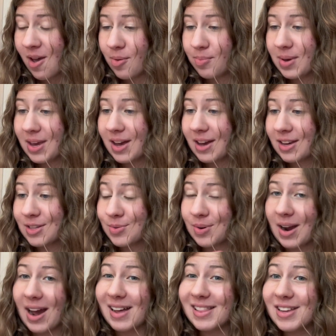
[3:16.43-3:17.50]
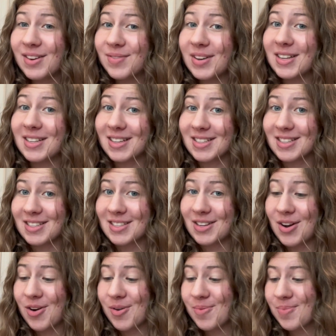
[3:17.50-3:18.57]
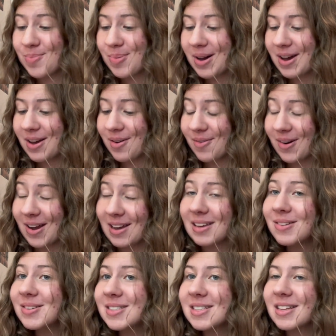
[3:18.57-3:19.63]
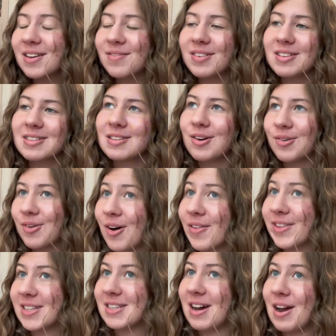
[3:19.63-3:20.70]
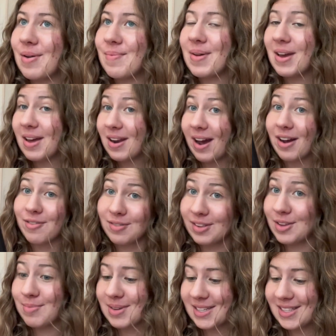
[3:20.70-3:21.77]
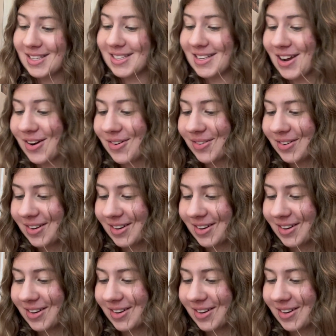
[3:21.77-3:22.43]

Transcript: because where I live, it doesn't snow, but where I used to live, it snowed all the time and I really miss the snow.